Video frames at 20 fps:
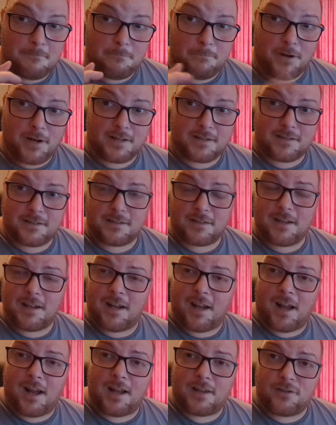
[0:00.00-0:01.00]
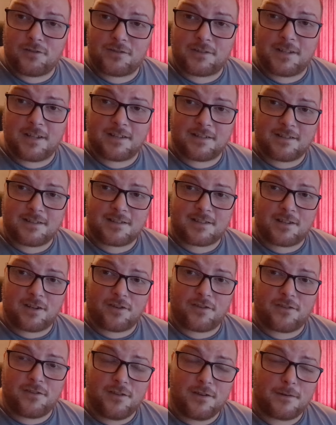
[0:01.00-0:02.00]
but I don't think the
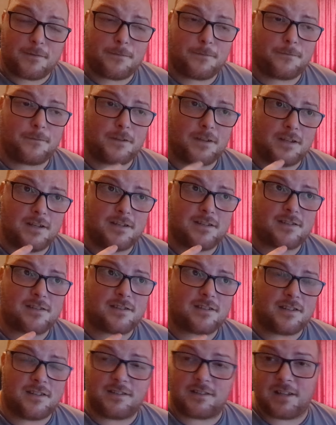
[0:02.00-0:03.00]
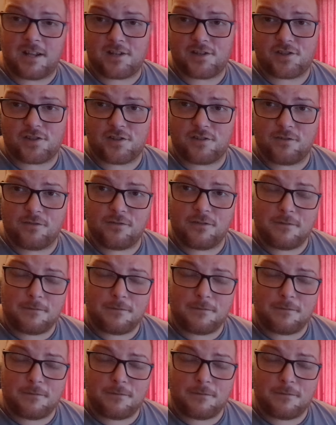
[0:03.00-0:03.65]
stealth nerf is intentional.